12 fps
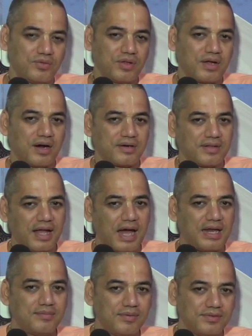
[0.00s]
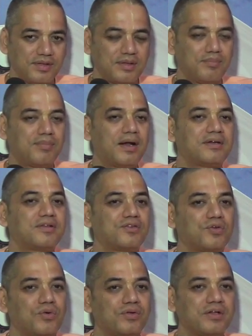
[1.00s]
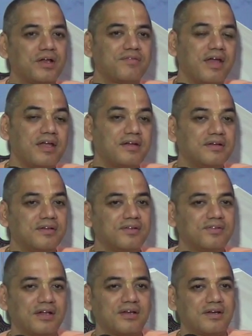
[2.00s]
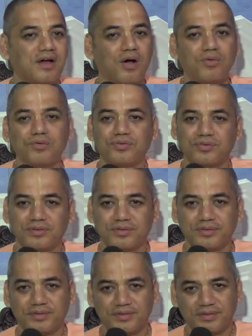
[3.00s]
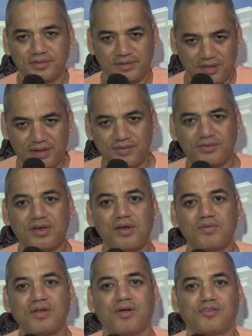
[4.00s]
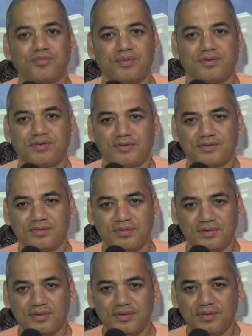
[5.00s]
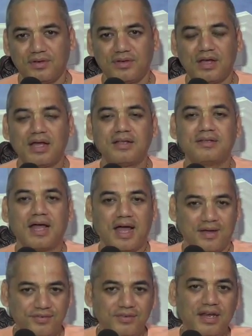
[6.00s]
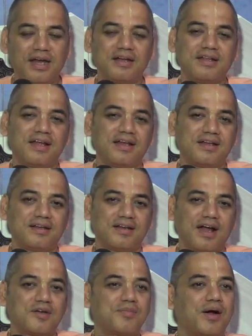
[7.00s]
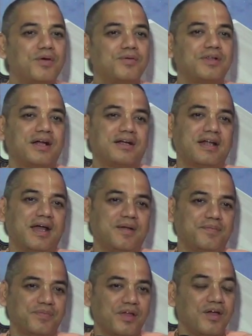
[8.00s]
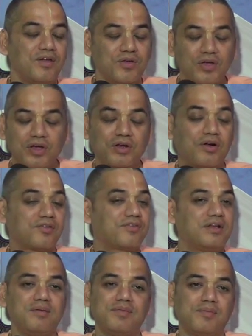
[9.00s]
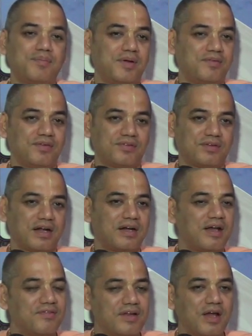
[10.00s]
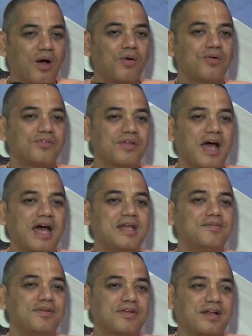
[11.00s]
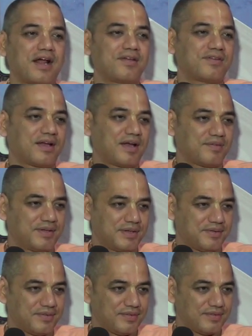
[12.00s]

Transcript: They cut the animals and the blood they throw on their vehicles and house. They consider it very auspicious. And I have stayed there in Kathmandu that time. You cannot sleep the previous night. Every house, animal cries are coming.